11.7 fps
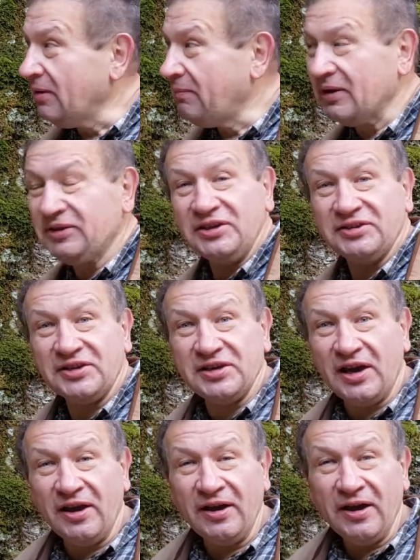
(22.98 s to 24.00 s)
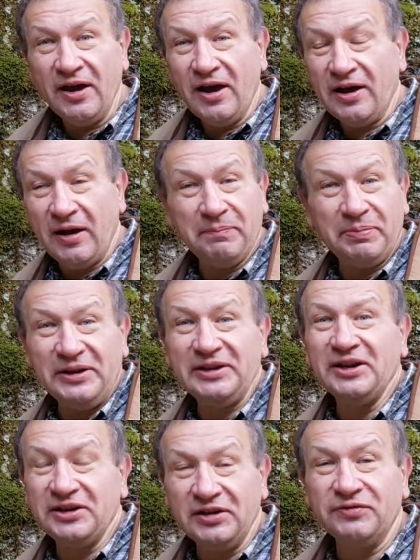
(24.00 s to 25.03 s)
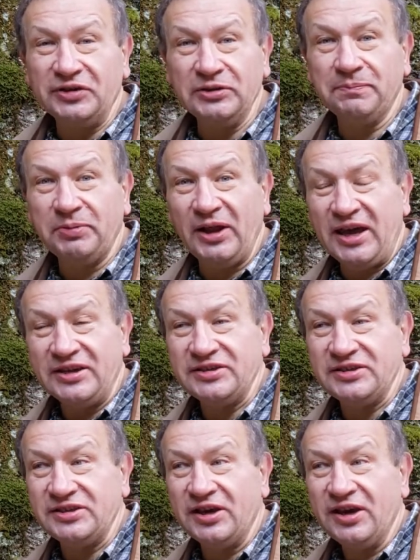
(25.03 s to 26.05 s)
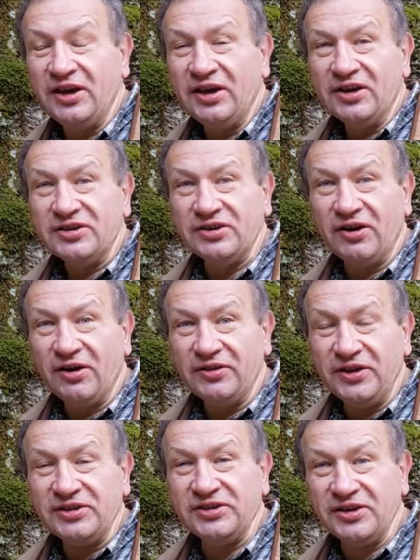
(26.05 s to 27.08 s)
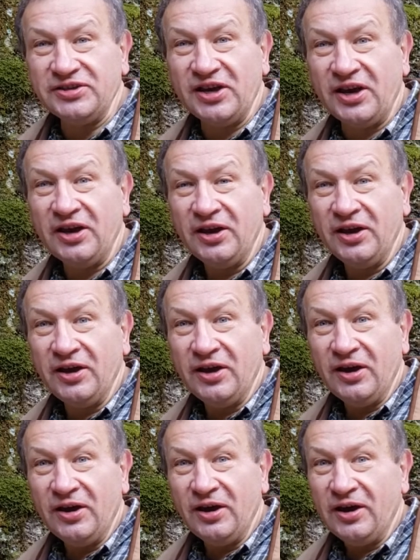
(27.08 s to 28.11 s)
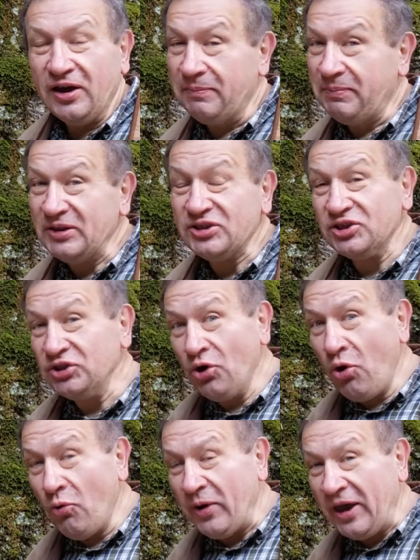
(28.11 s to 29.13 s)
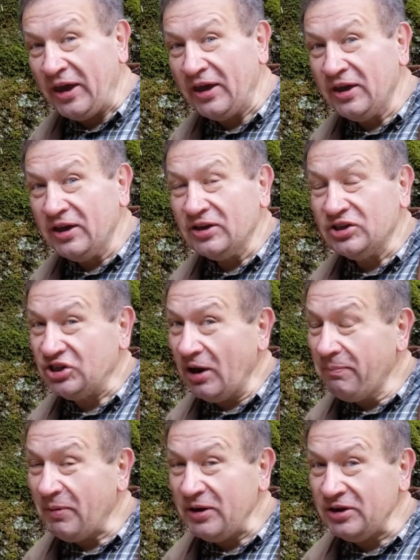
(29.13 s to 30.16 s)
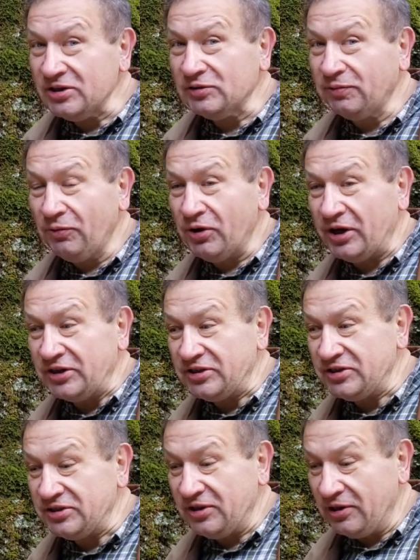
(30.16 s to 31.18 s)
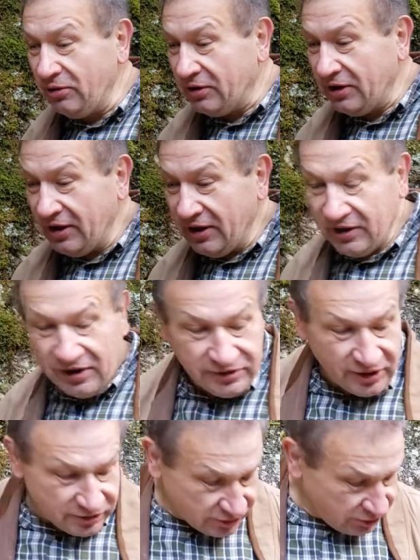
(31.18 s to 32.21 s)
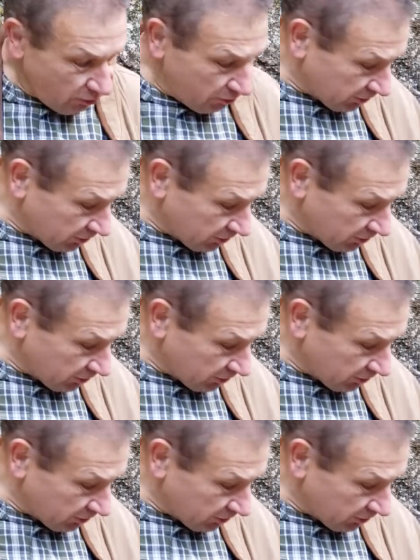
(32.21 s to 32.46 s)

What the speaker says: But this is a completely different place. So this is a bit snowy Japanese forest. Look, there's a snow